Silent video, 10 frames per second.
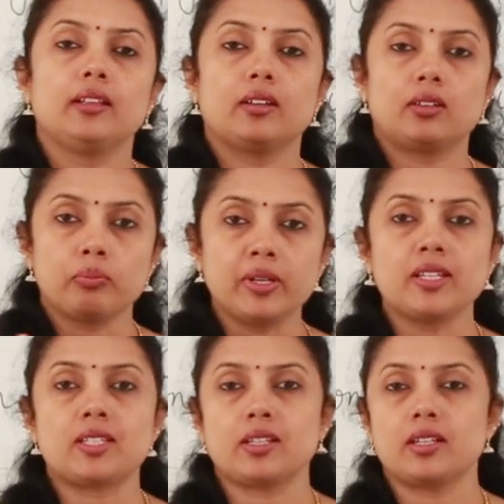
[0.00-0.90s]
the
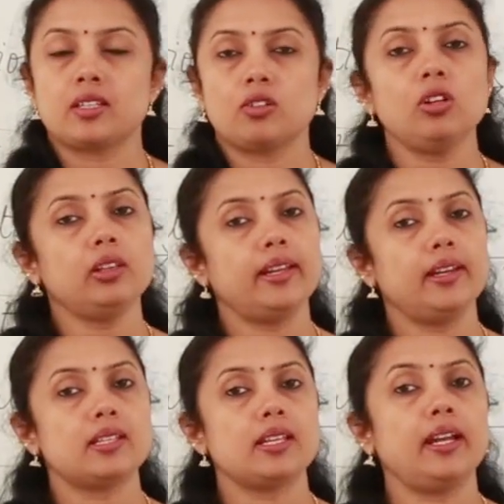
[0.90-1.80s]
ministers and all, they
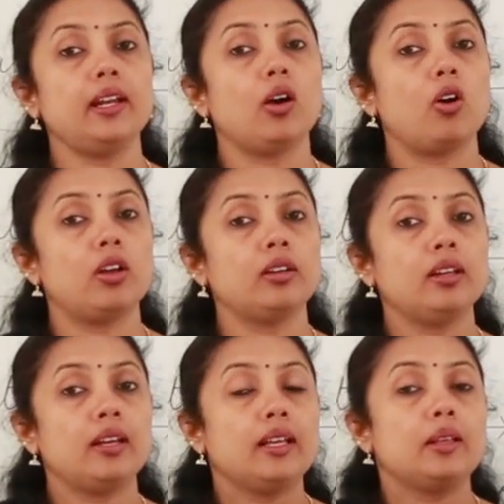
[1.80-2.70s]
decide on
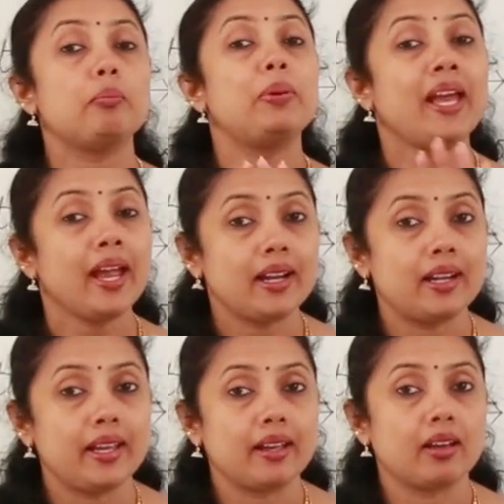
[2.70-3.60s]

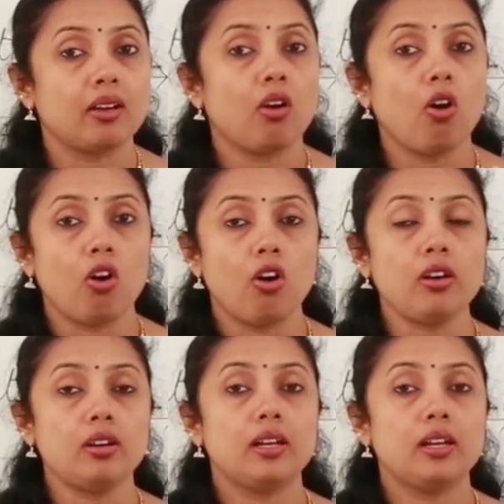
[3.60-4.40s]
beheading or